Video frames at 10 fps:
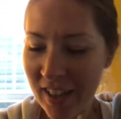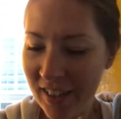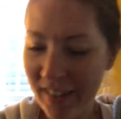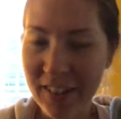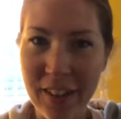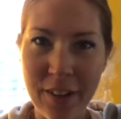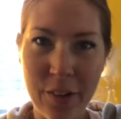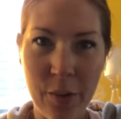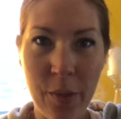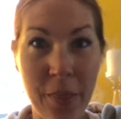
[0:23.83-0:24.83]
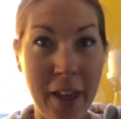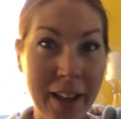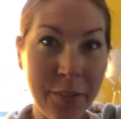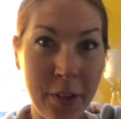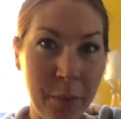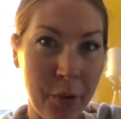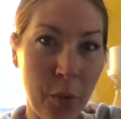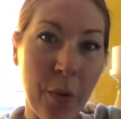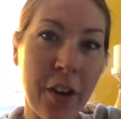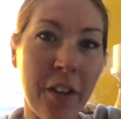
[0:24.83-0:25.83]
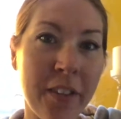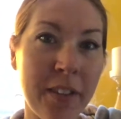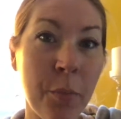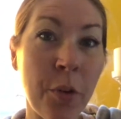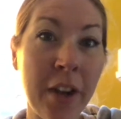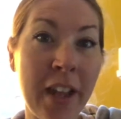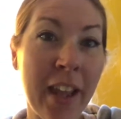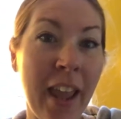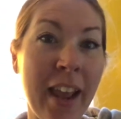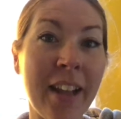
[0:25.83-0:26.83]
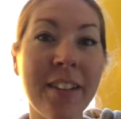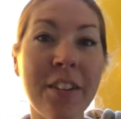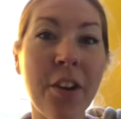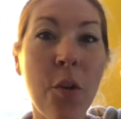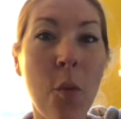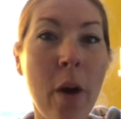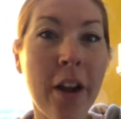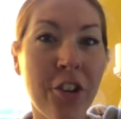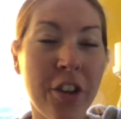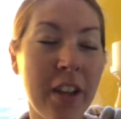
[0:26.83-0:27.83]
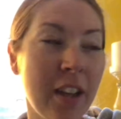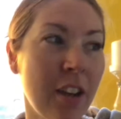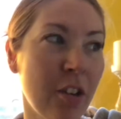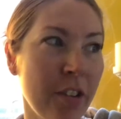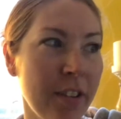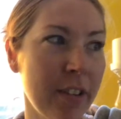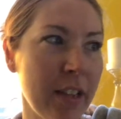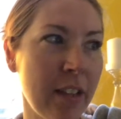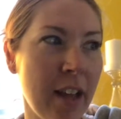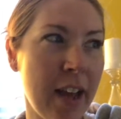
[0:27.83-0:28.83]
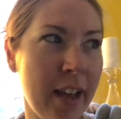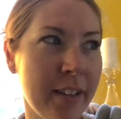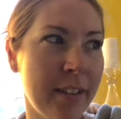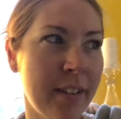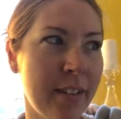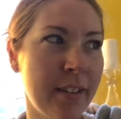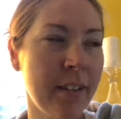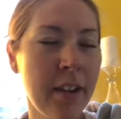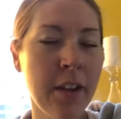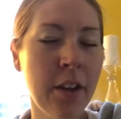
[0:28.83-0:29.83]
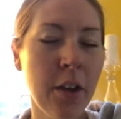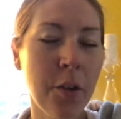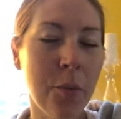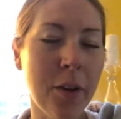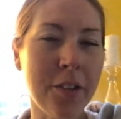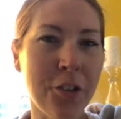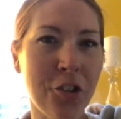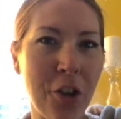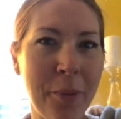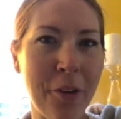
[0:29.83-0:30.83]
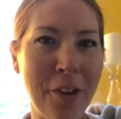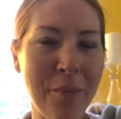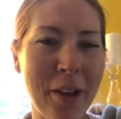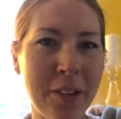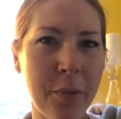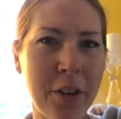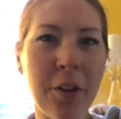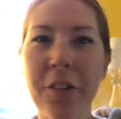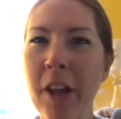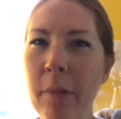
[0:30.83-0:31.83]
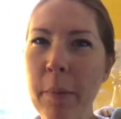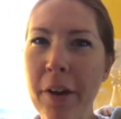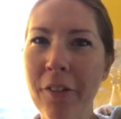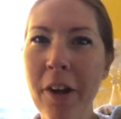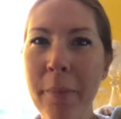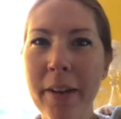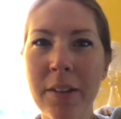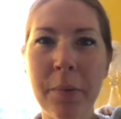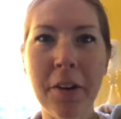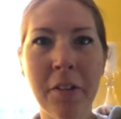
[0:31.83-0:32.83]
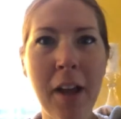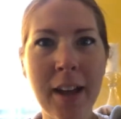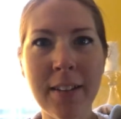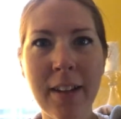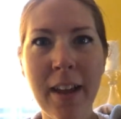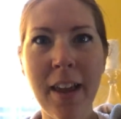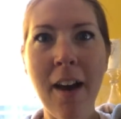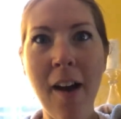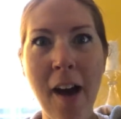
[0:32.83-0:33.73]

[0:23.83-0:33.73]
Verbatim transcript: So that's what I'm gonna work on this morning. And I started watching Kristy Glass, what is it, Show Me Your Rhinebeck Sweater or Tell Me About Your Rhinebeck Sweater last night.